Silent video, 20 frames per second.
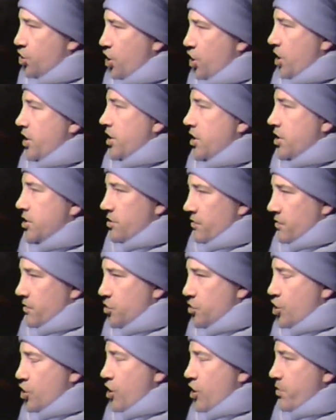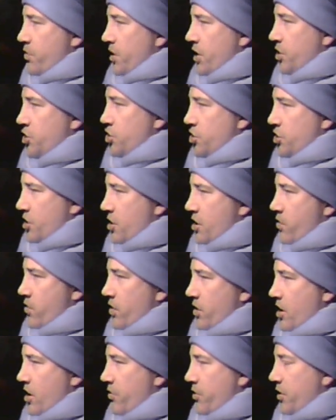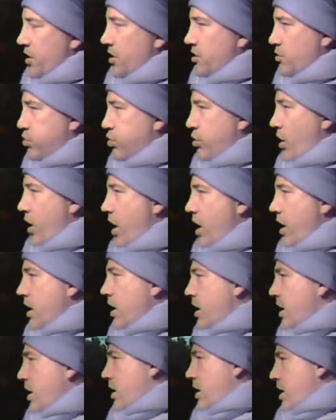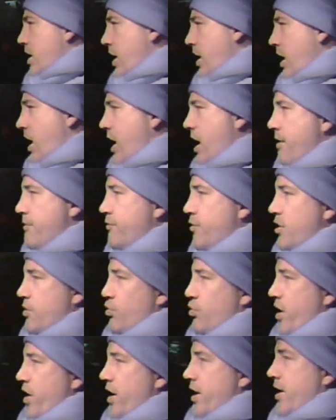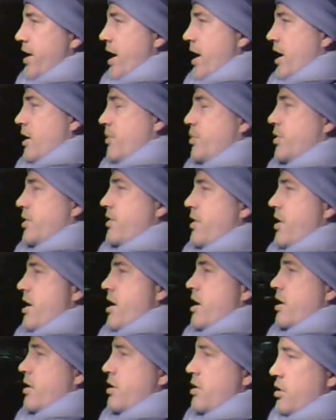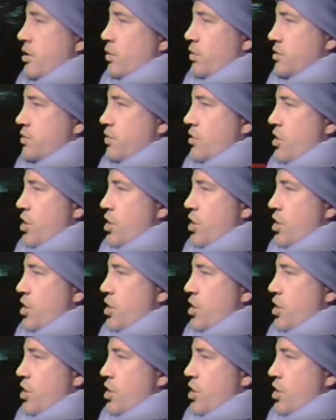genius of the German engineering coming into play. Every brake caliper there is